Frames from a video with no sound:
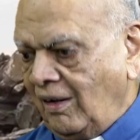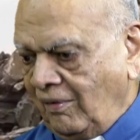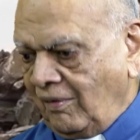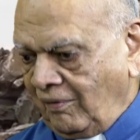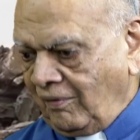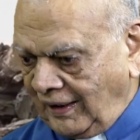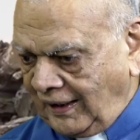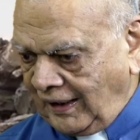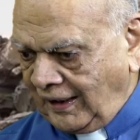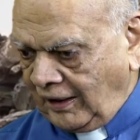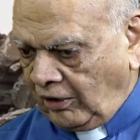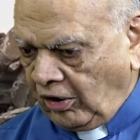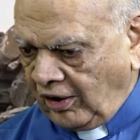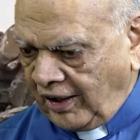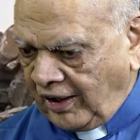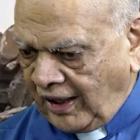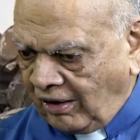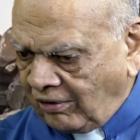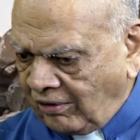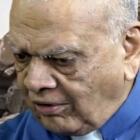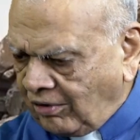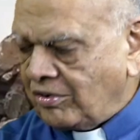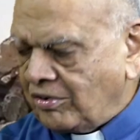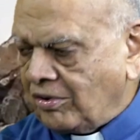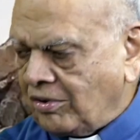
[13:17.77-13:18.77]
When they got
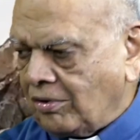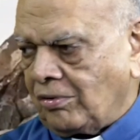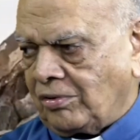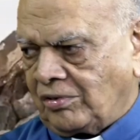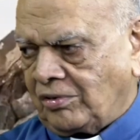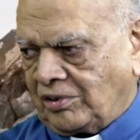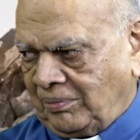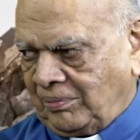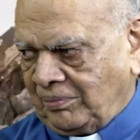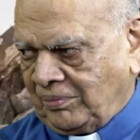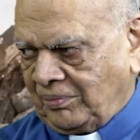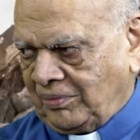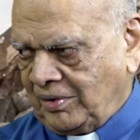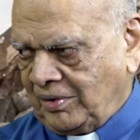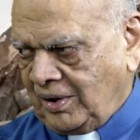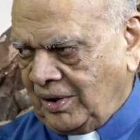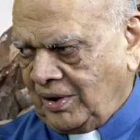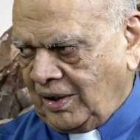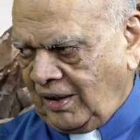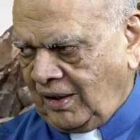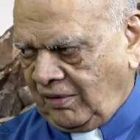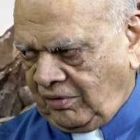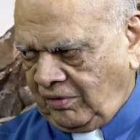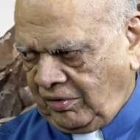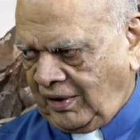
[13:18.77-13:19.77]
out of Jerusalem,
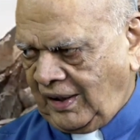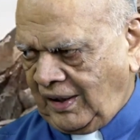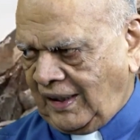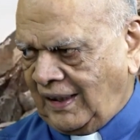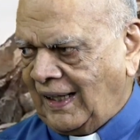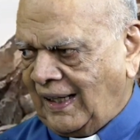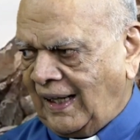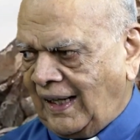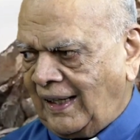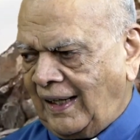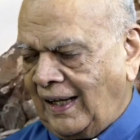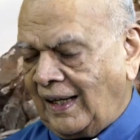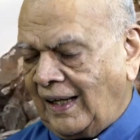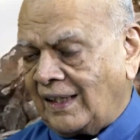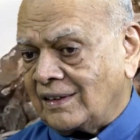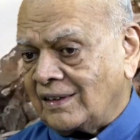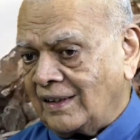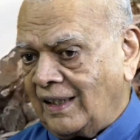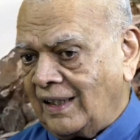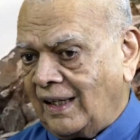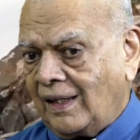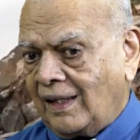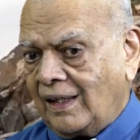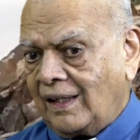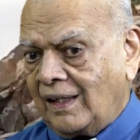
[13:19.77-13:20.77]
if you read that text
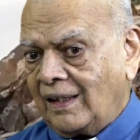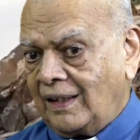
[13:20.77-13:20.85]
there,